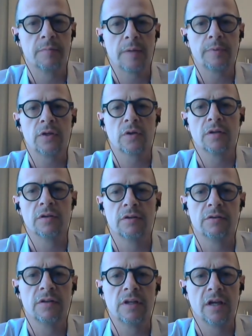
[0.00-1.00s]
Maybe you can
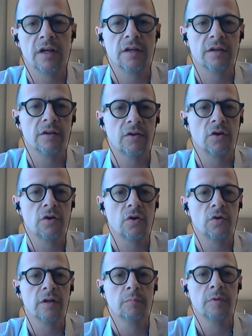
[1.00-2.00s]

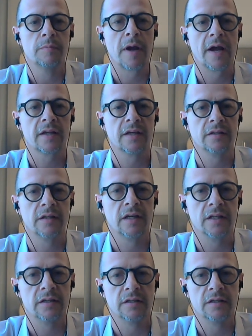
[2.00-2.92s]
go a little bit back and